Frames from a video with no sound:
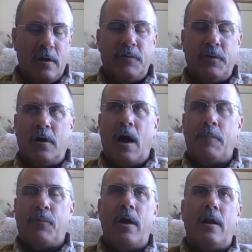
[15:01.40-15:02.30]
if you're
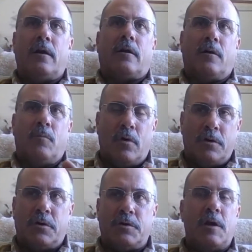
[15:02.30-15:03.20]
operating a
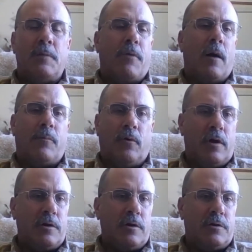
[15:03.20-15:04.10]
commercial sheep
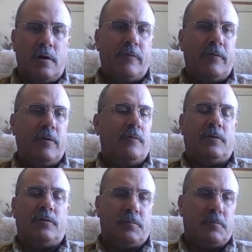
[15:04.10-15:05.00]
operation, even if
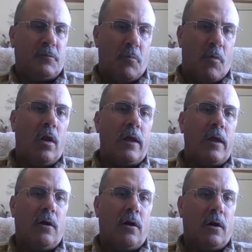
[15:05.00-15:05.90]
it's small like
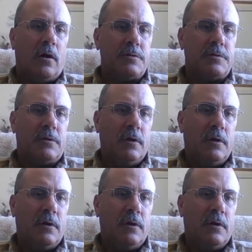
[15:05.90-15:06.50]
ours,